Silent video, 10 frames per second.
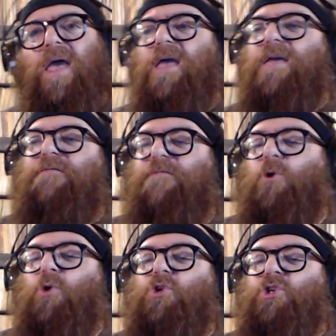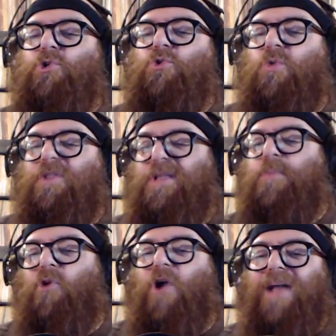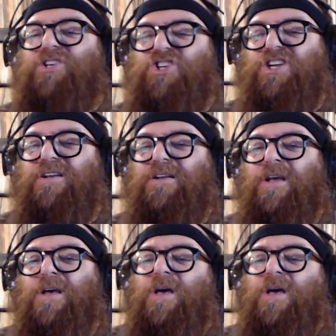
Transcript: a photo shoot with Liberace,